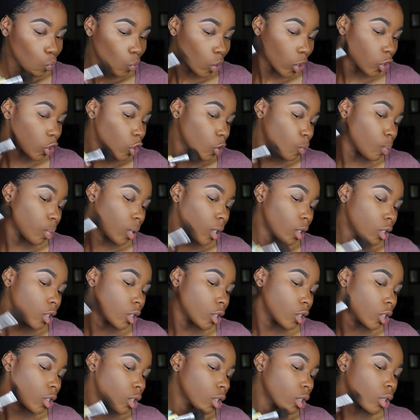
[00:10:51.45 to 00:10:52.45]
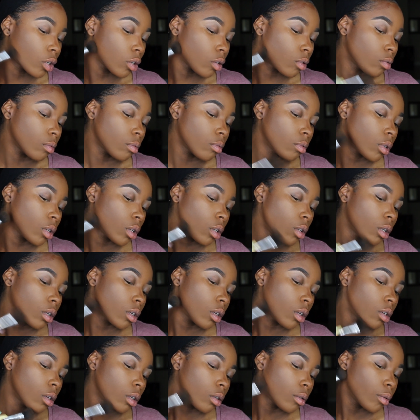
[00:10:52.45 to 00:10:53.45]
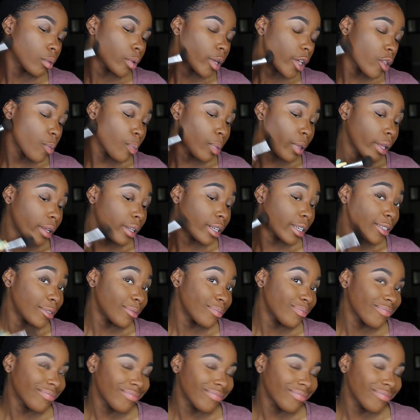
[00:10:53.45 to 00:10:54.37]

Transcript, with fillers: I just blend until it's blended